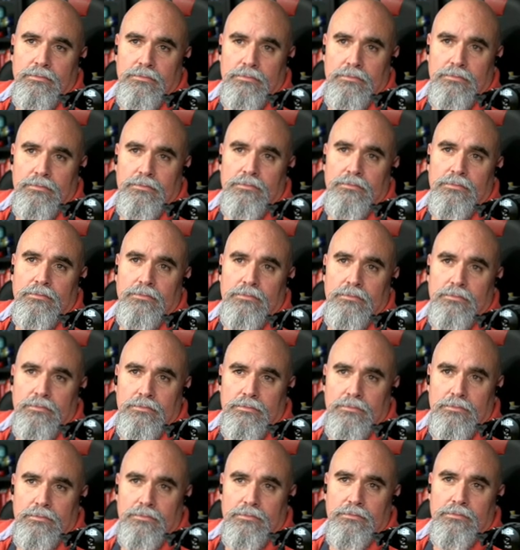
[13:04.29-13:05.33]

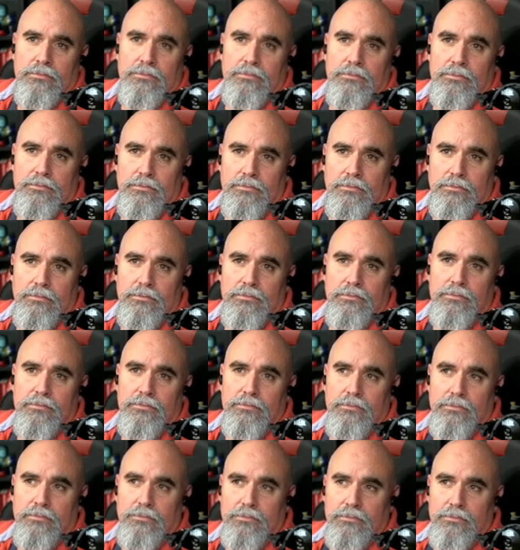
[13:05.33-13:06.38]

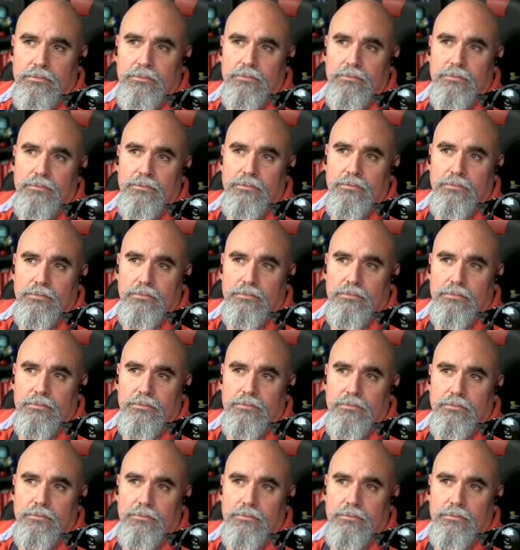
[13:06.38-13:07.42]

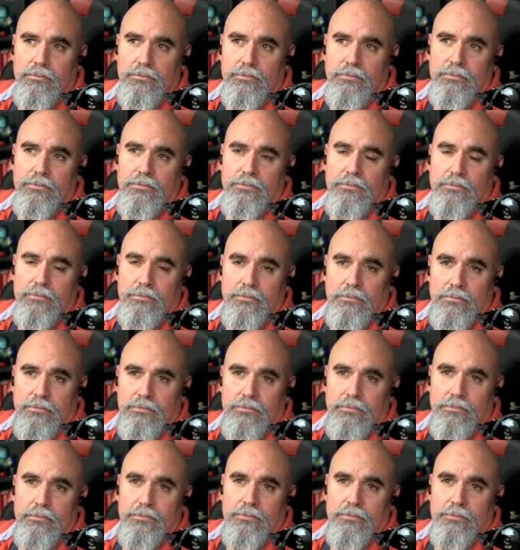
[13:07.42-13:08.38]
This person isn't speaking.